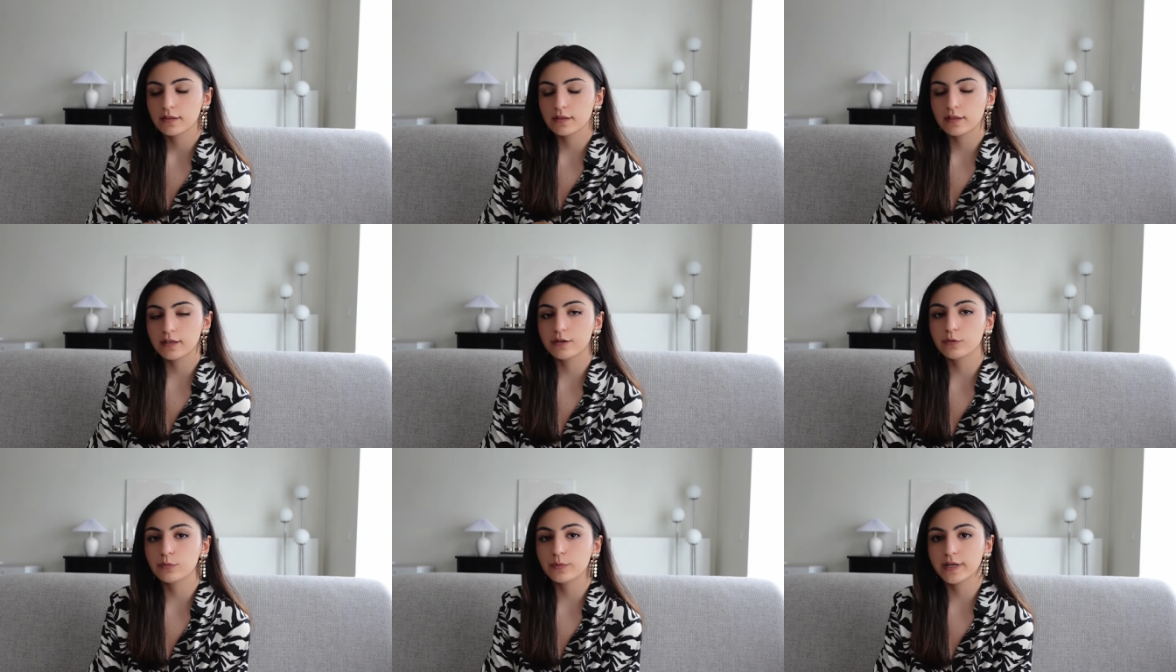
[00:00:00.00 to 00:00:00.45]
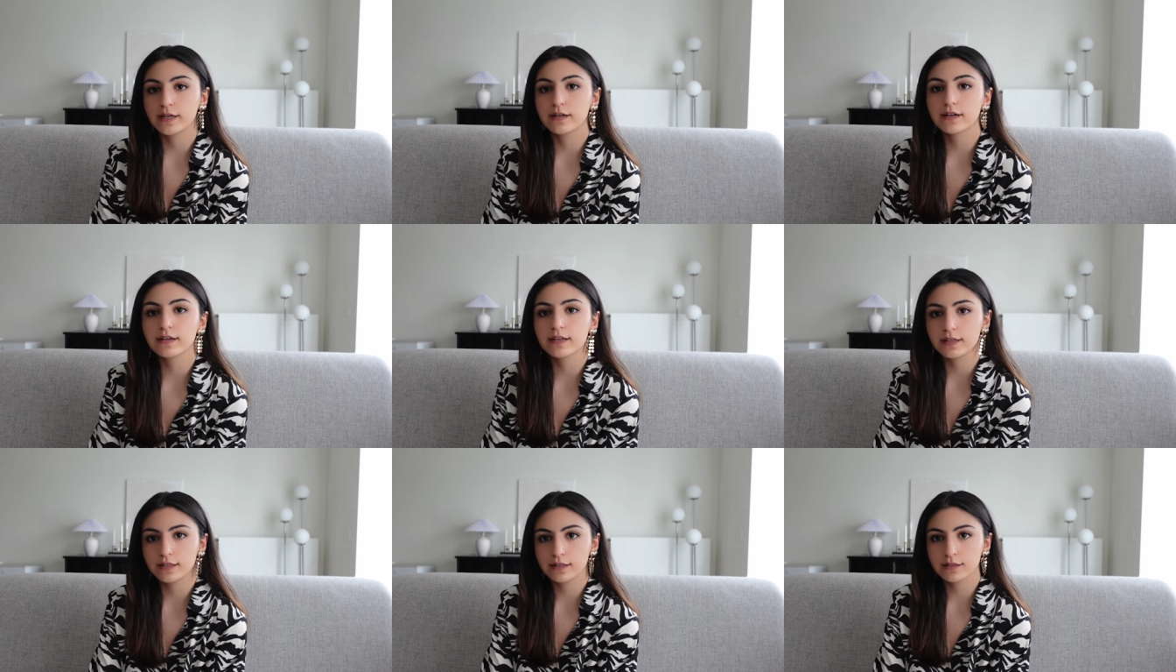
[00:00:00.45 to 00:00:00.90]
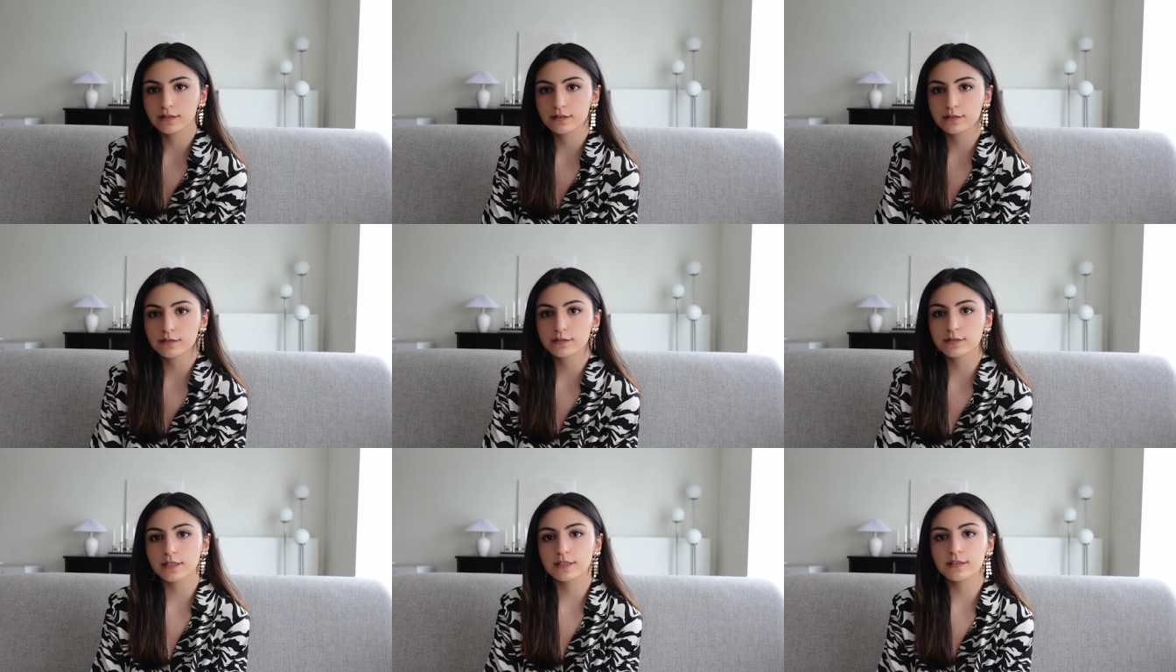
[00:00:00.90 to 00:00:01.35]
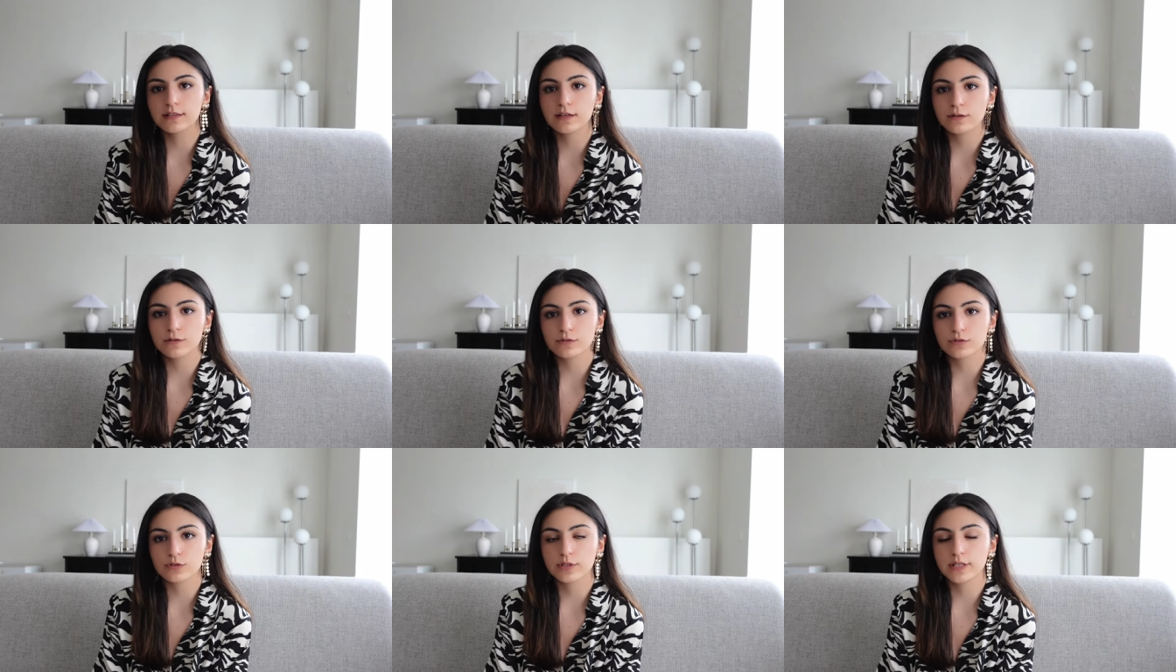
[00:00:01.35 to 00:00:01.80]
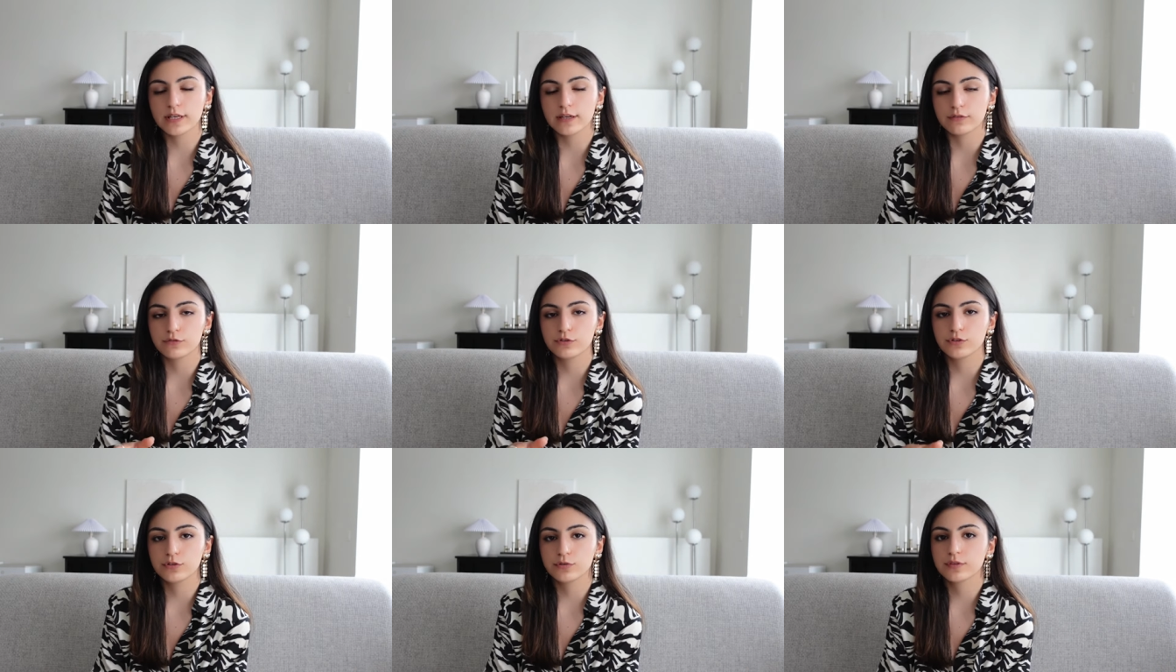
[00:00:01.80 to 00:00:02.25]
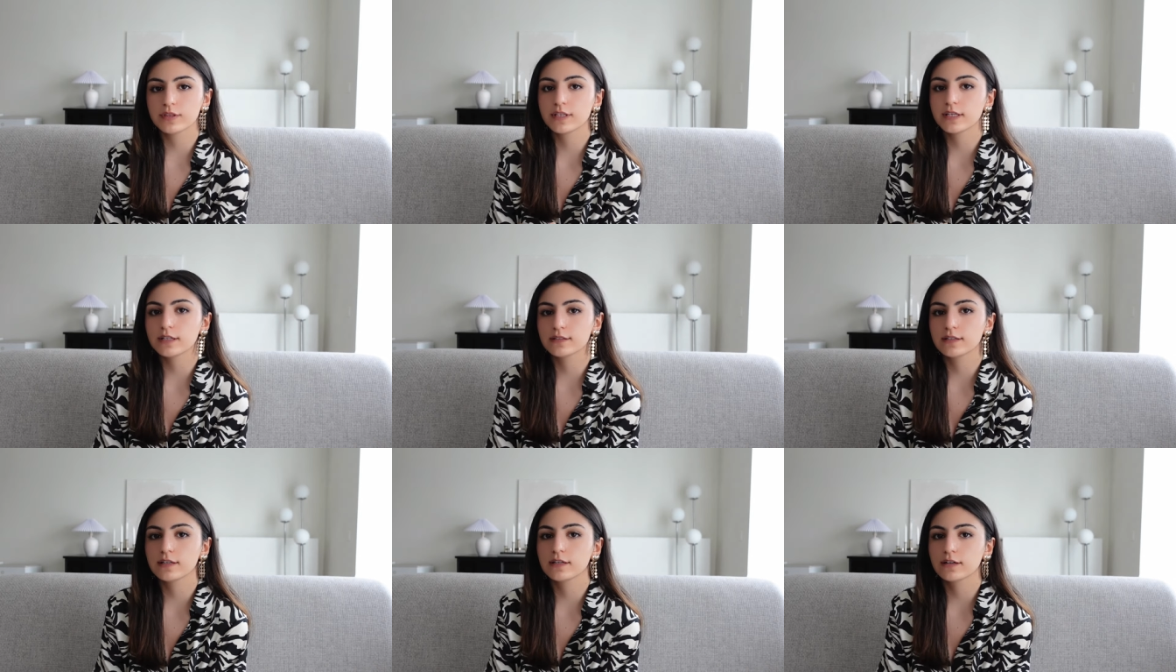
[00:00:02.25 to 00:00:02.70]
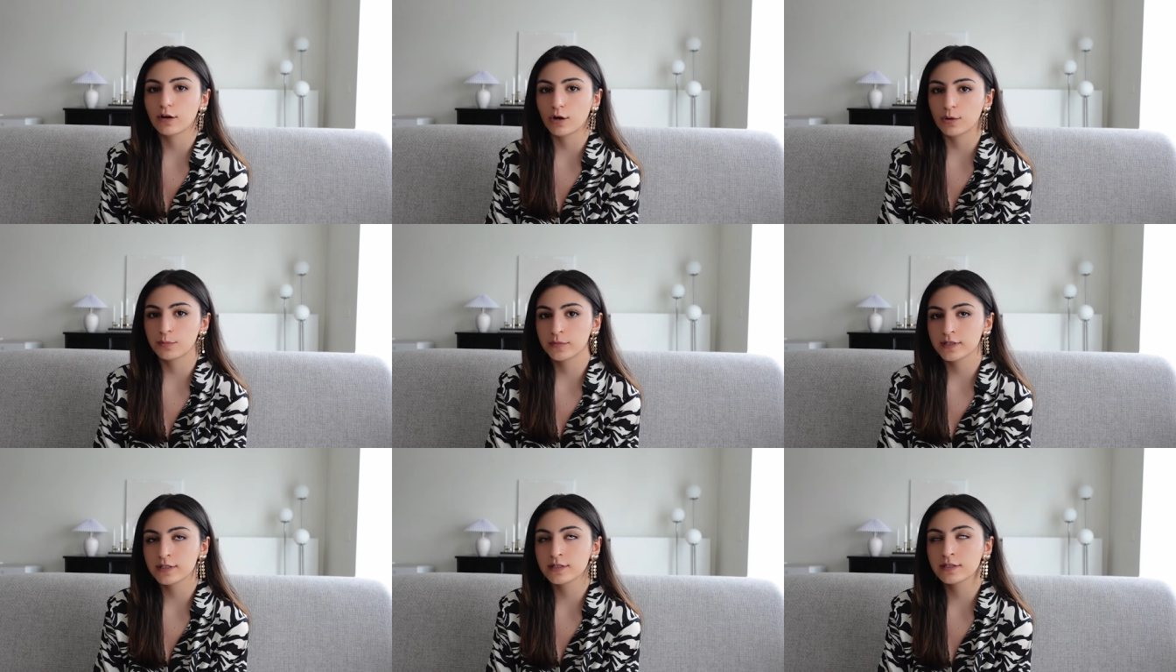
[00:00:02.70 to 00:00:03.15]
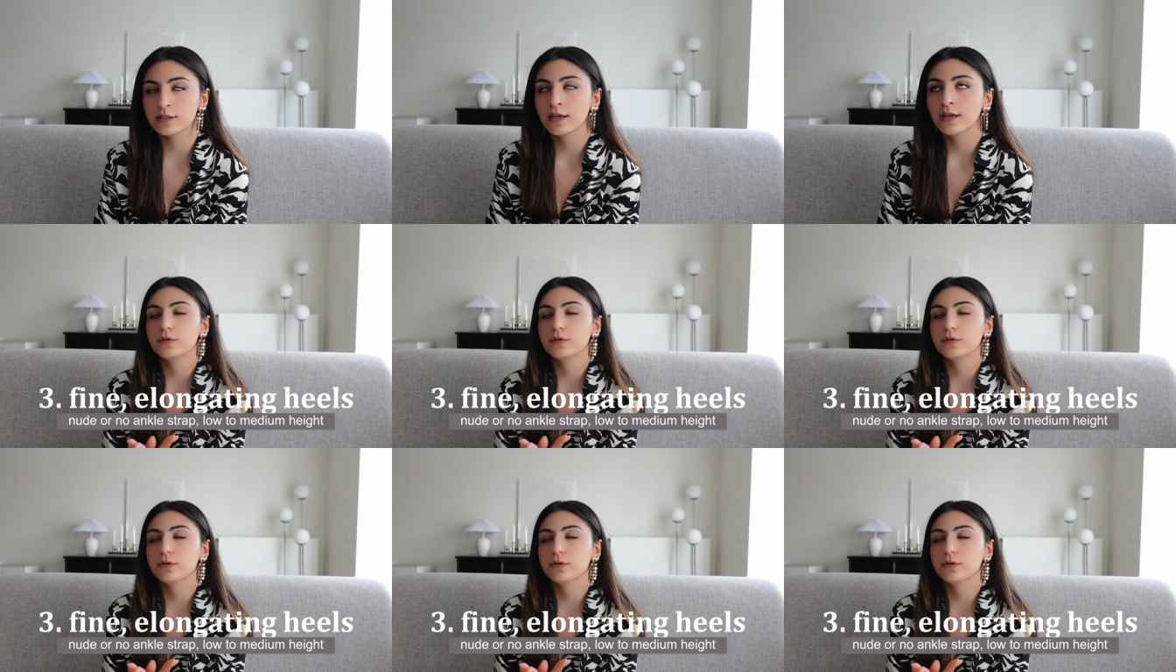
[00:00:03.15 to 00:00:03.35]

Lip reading: they wear heels, that they usually have two things in common.